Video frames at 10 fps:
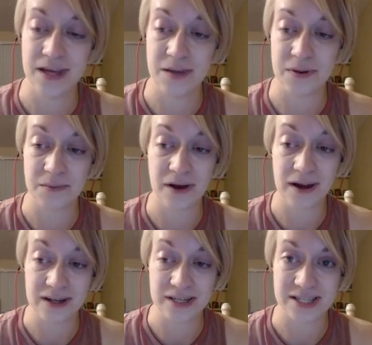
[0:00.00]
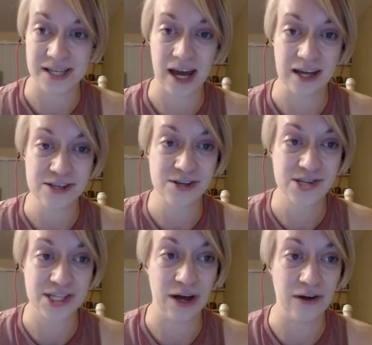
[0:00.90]
Keep in mind, just ask
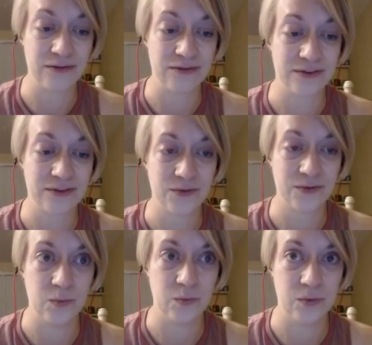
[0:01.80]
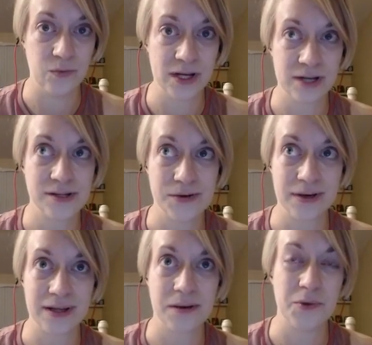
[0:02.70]
yourself what you're
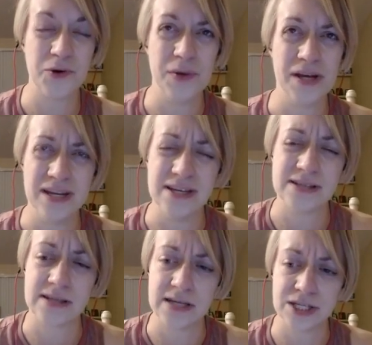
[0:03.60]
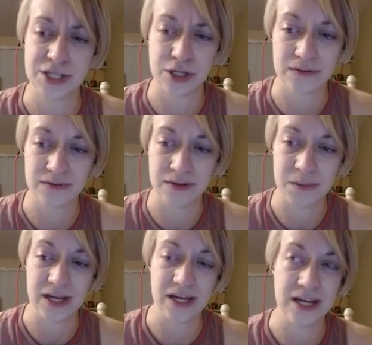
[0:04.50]
doing in that moment. Is this
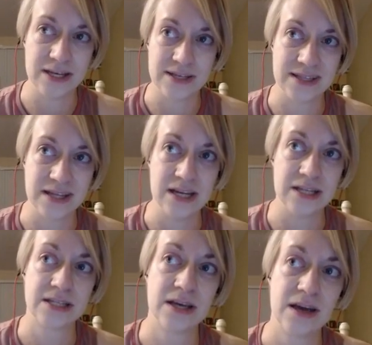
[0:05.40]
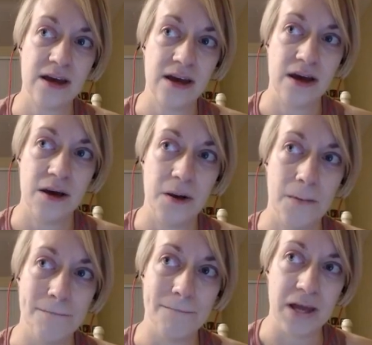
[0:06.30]
serving me? Is this
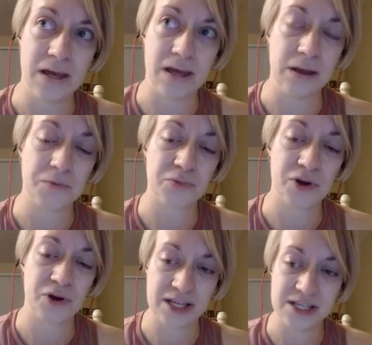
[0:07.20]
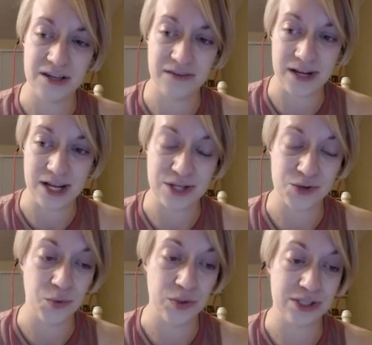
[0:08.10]
making productivity
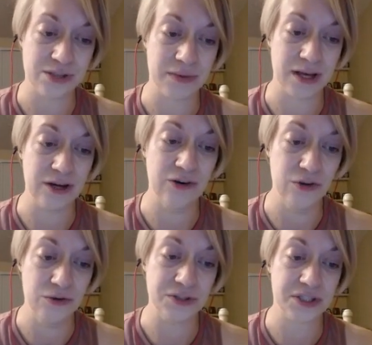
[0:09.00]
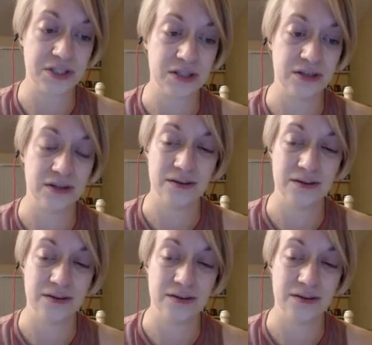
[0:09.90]
towards my goals?